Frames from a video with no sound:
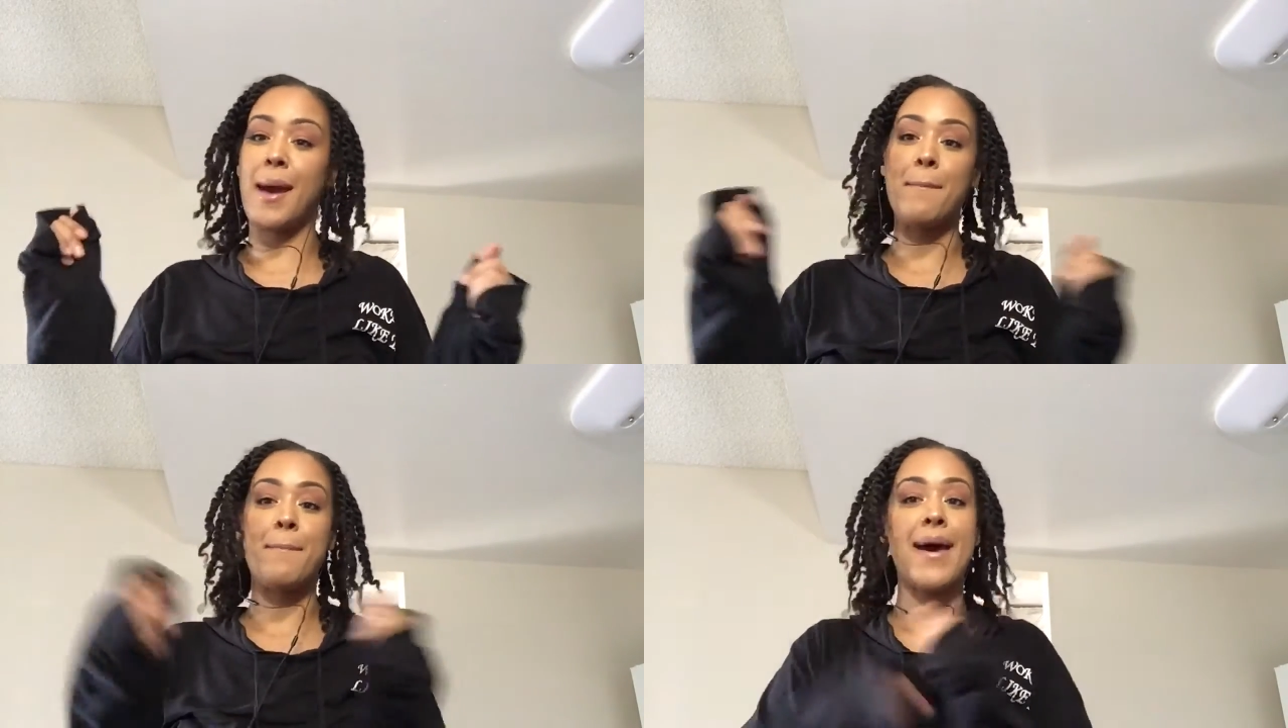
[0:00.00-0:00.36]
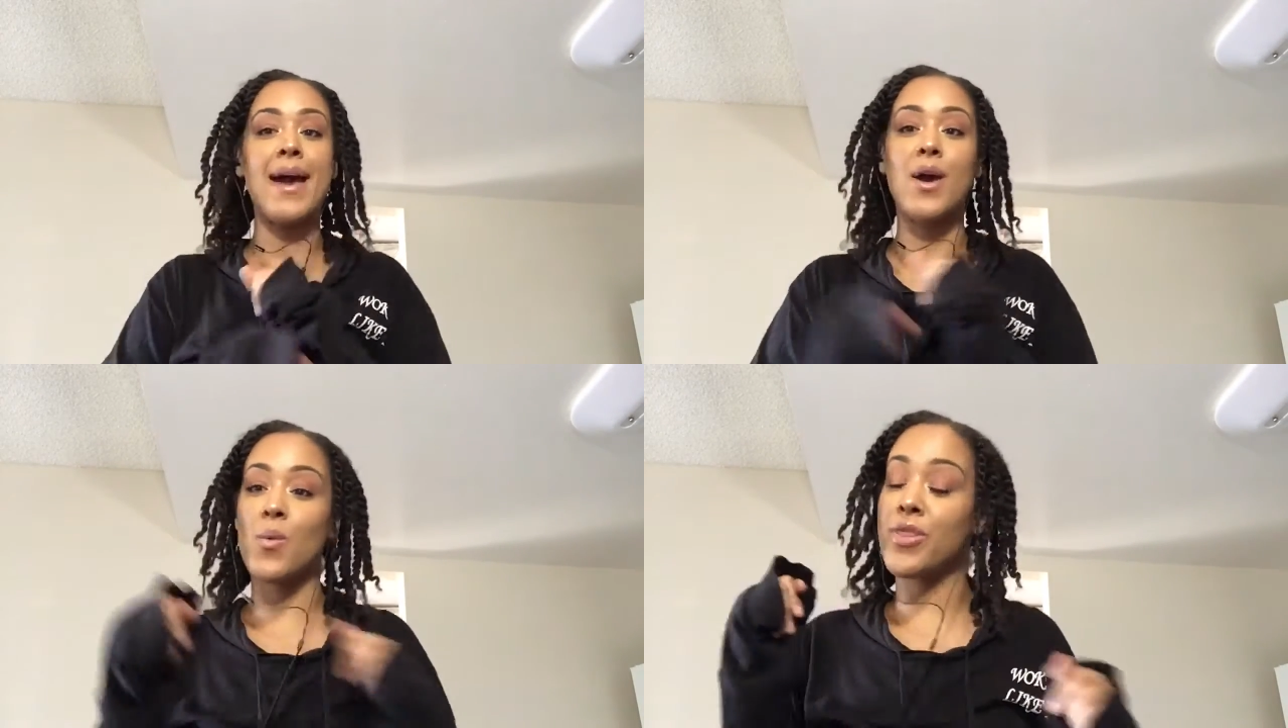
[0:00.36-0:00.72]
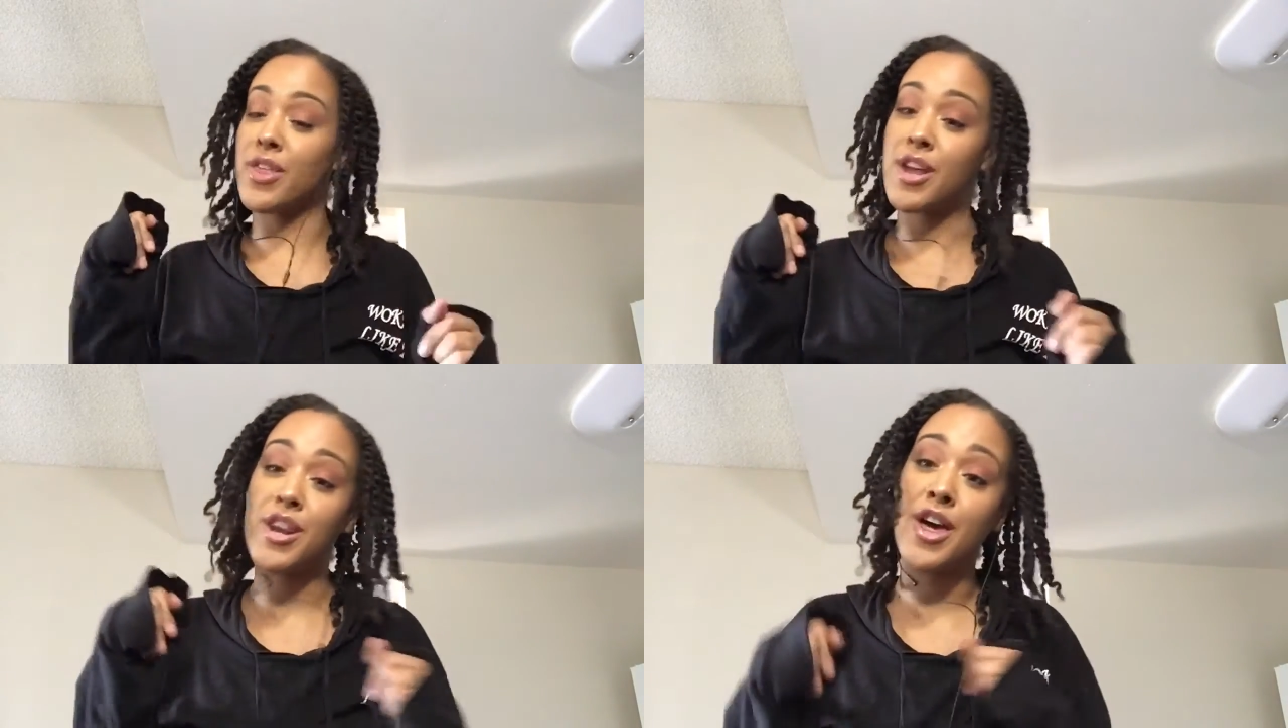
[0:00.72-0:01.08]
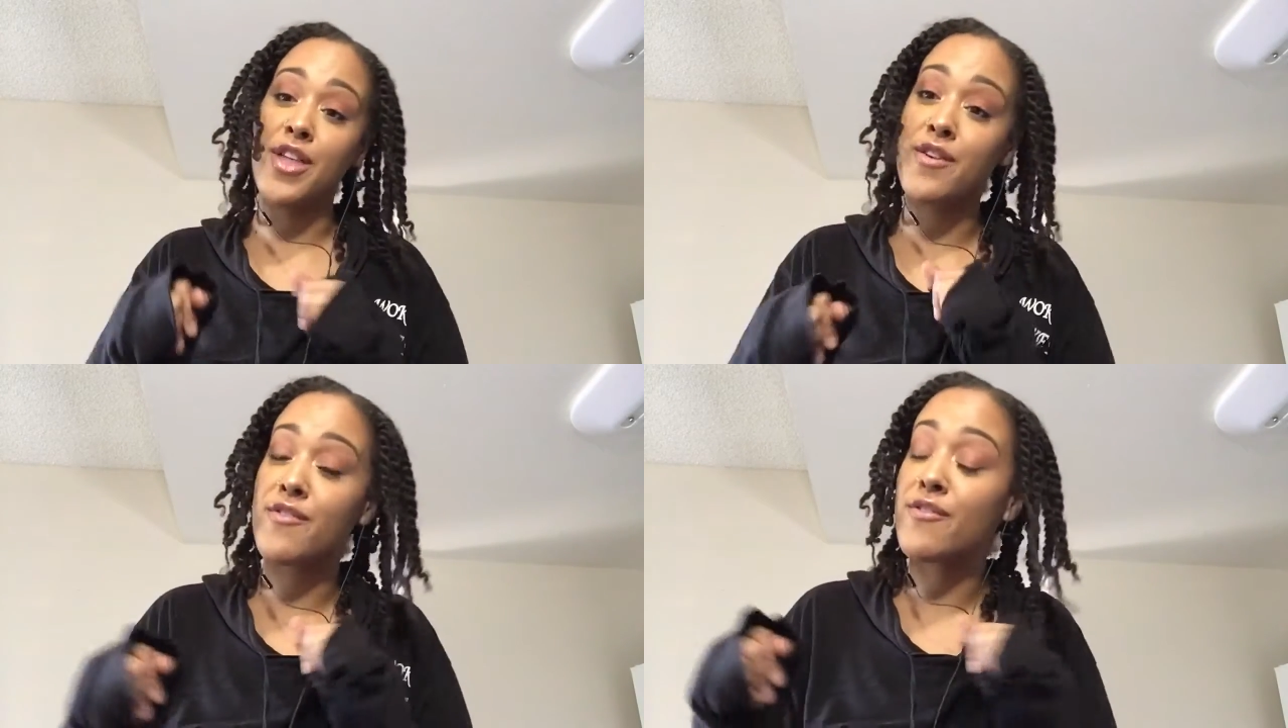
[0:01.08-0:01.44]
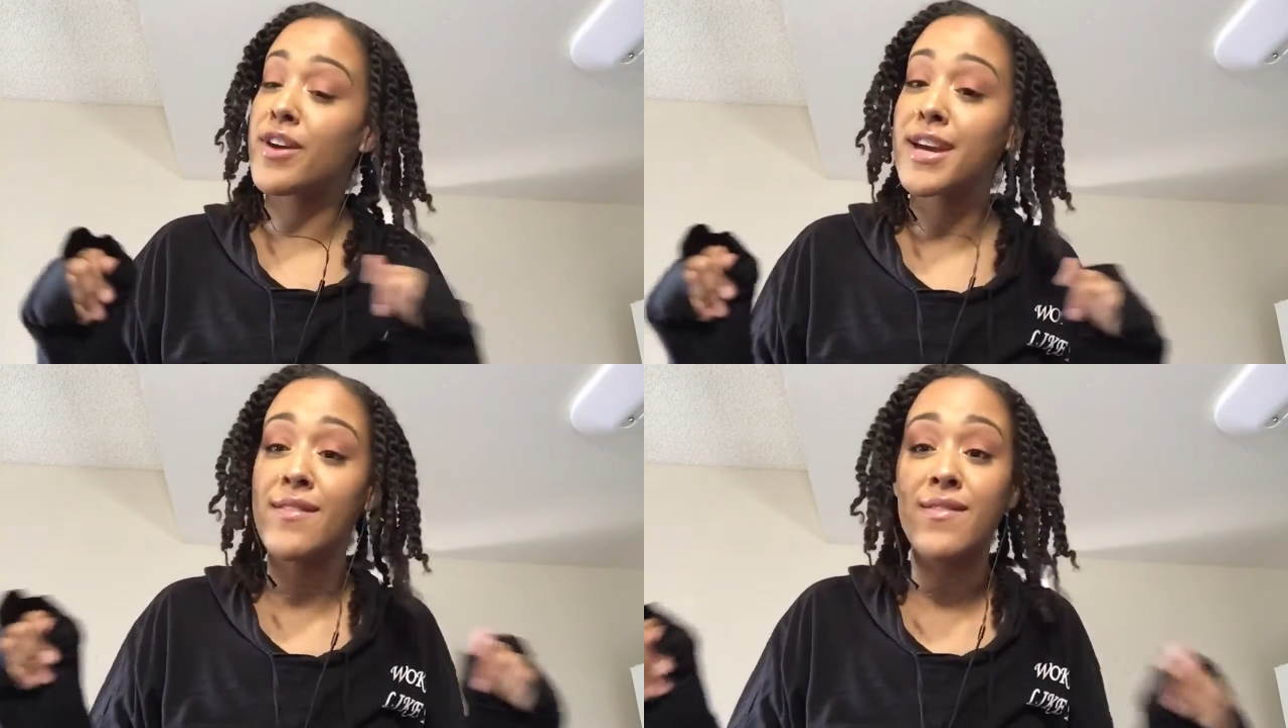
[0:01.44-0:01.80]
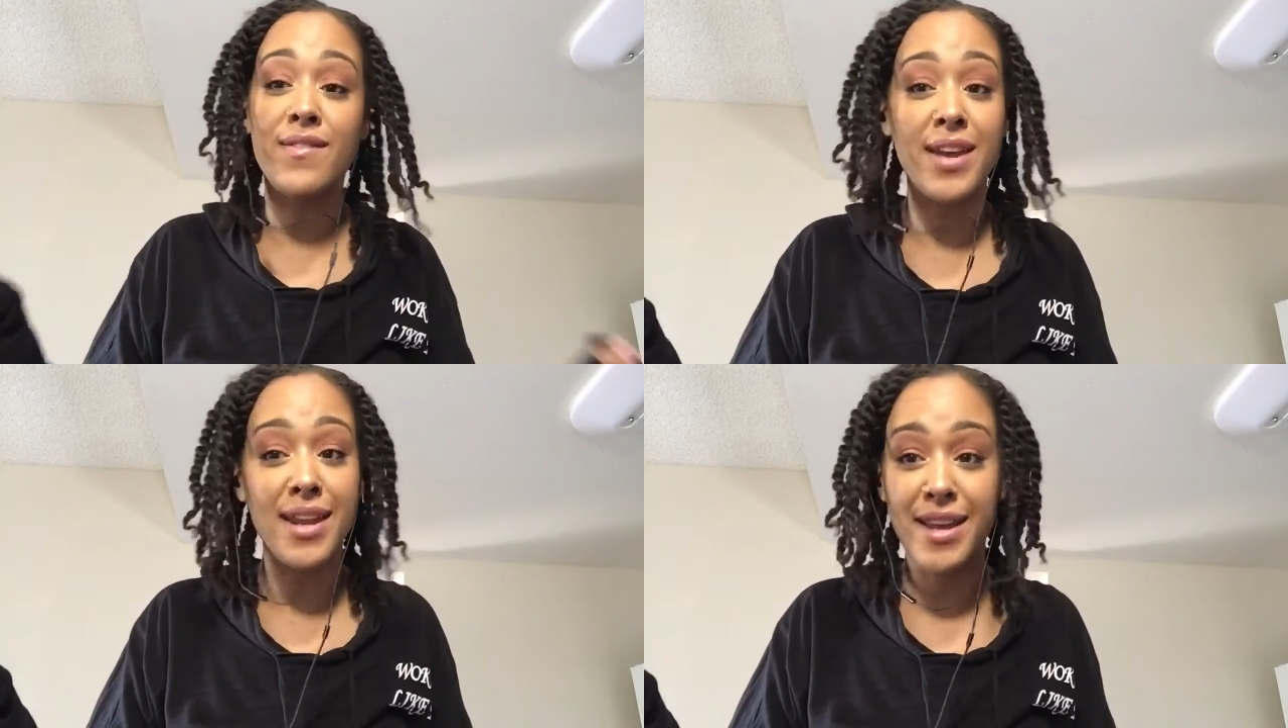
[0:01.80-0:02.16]
I'm back with another freaking
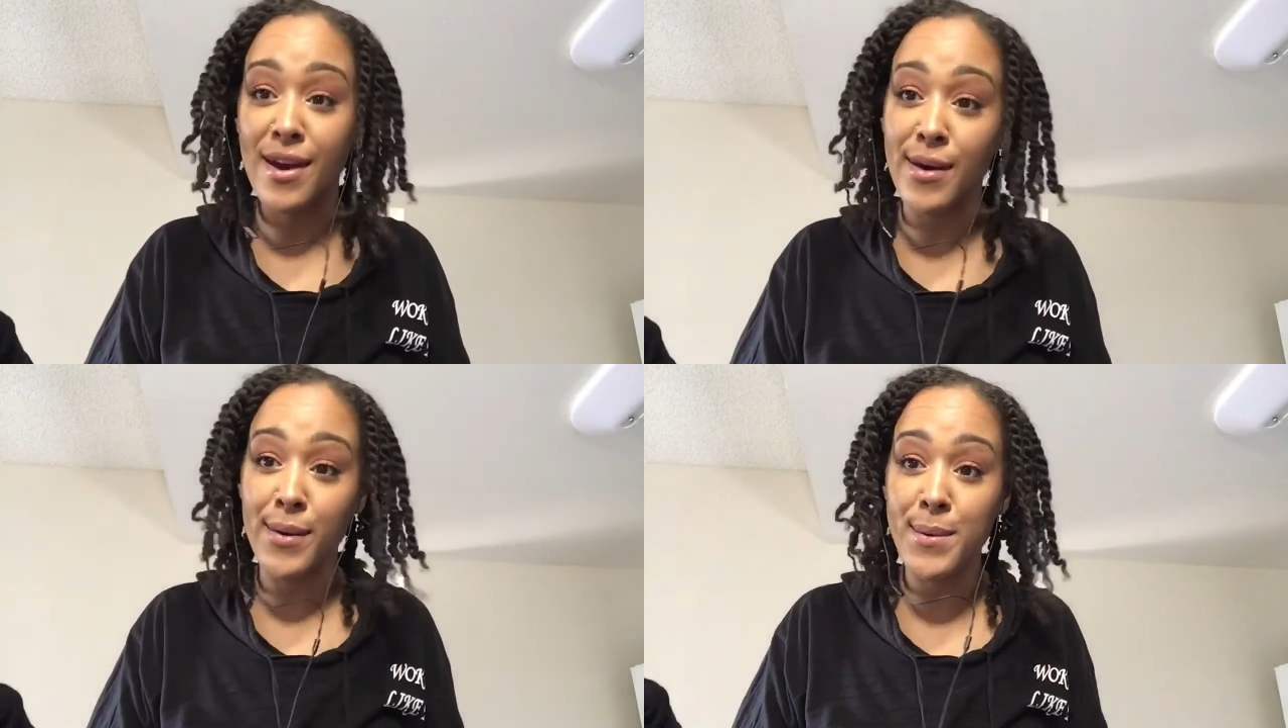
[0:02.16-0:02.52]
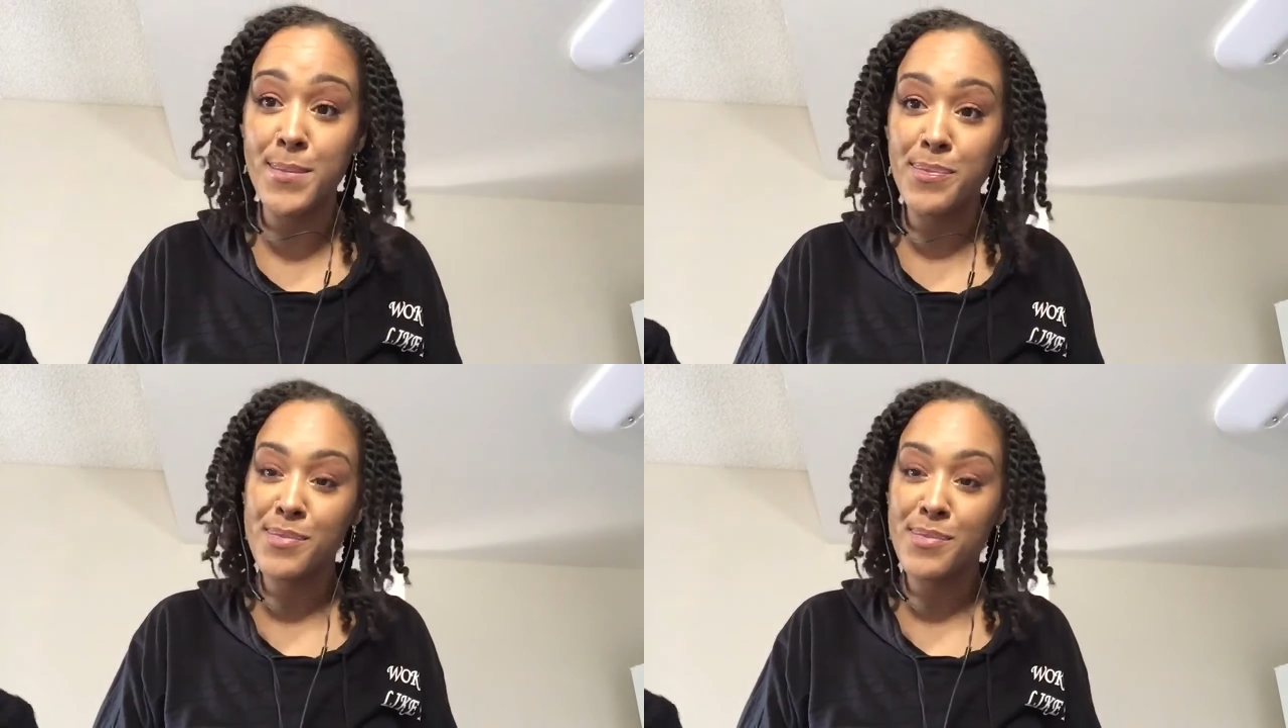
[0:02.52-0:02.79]
video.